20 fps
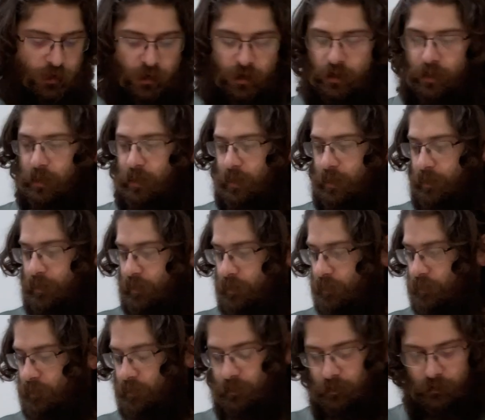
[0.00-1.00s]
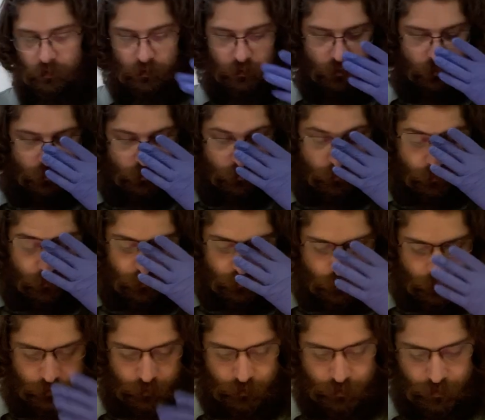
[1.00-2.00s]
And then
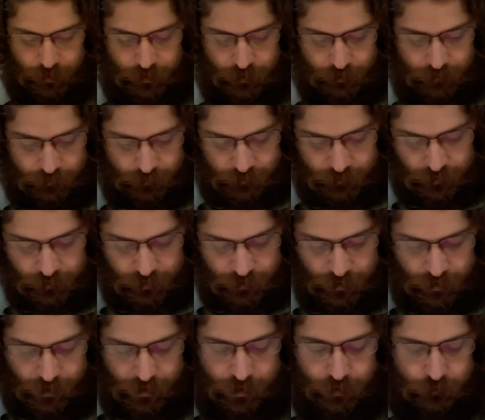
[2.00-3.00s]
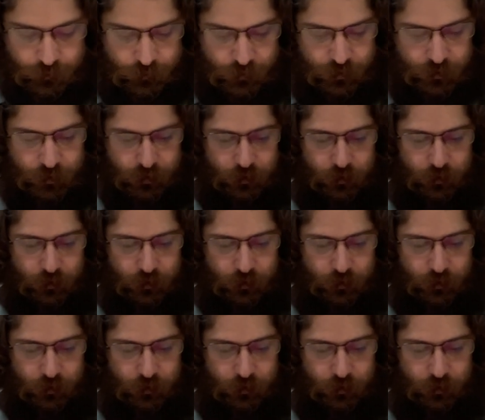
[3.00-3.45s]
cut it out.